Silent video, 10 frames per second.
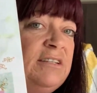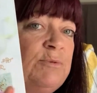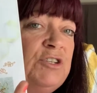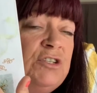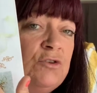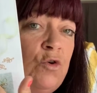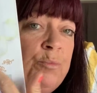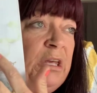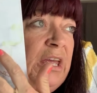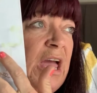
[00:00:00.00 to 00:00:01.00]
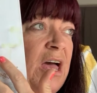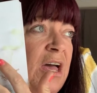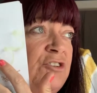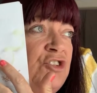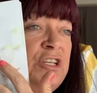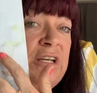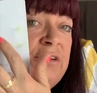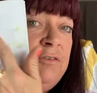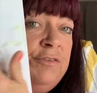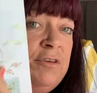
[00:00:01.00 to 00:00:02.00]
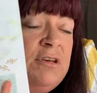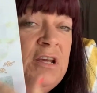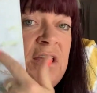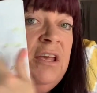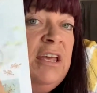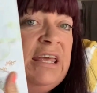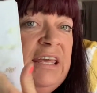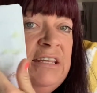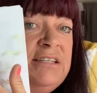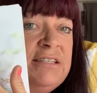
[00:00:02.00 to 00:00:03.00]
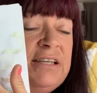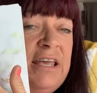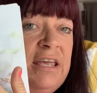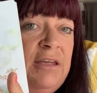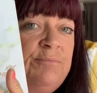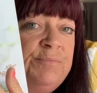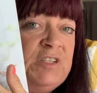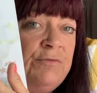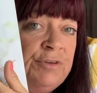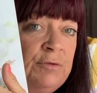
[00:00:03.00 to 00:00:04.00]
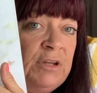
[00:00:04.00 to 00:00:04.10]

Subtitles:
It takes out, because everything coordinates, it takes out the thinking side of things.